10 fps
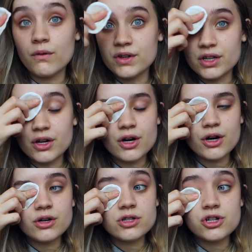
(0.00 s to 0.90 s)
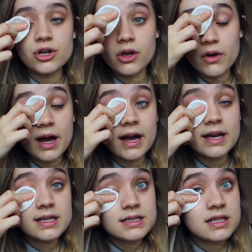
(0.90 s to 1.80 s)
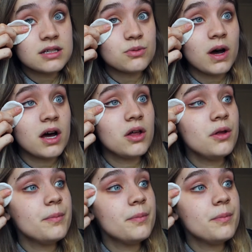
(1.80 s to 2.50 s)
video to show you guys as well.